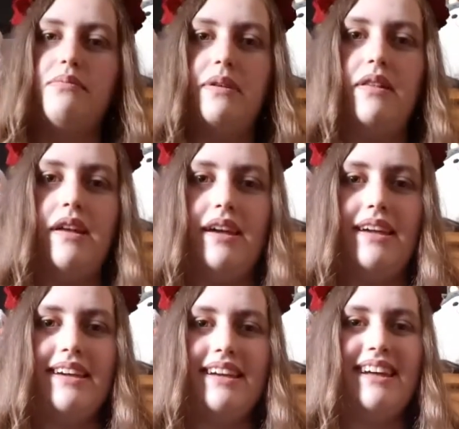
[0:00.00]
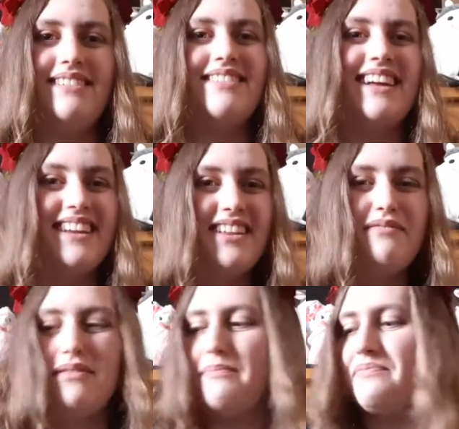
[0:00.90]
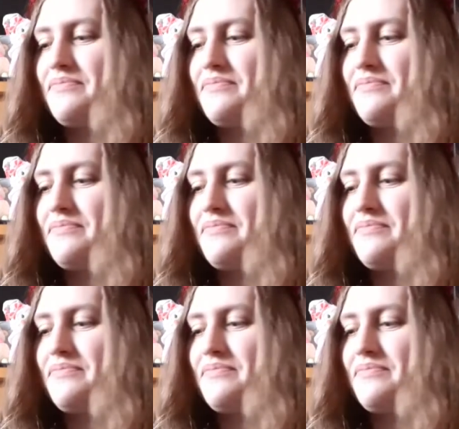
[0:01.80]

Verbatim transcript: but like, I just kind of love them.